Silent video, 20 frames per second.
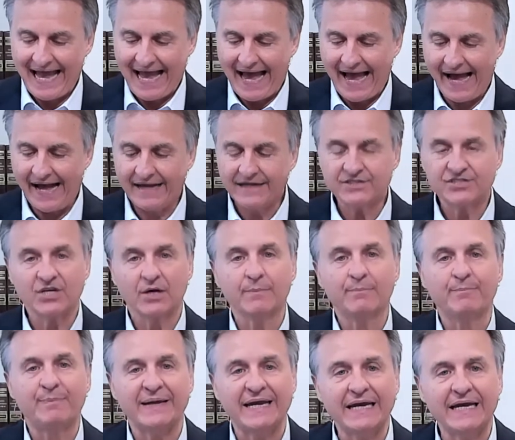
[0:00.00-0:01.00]
As
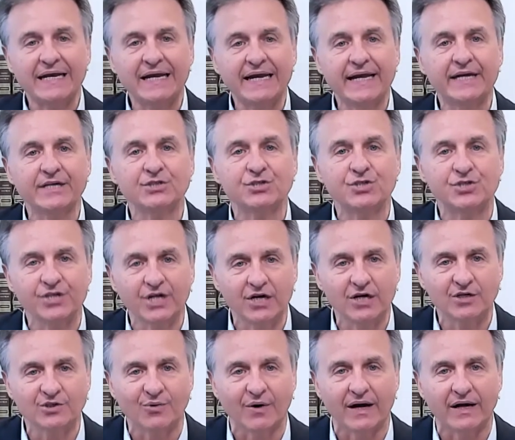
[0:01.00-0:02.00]
obedient
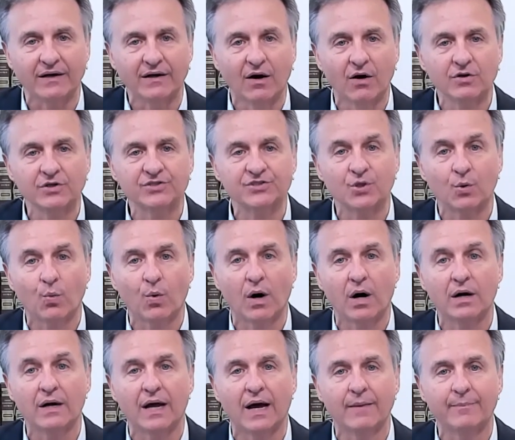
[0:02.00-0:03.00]
children, notice the
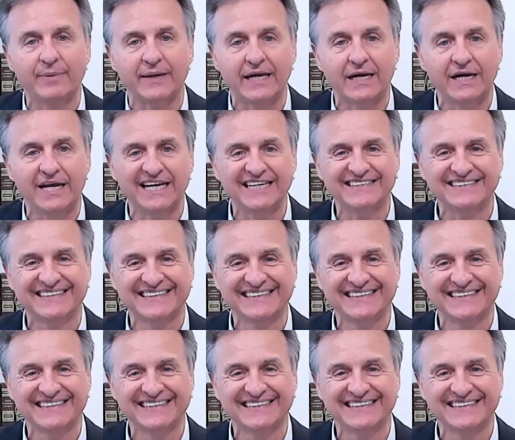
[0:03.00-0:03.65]
word obedient,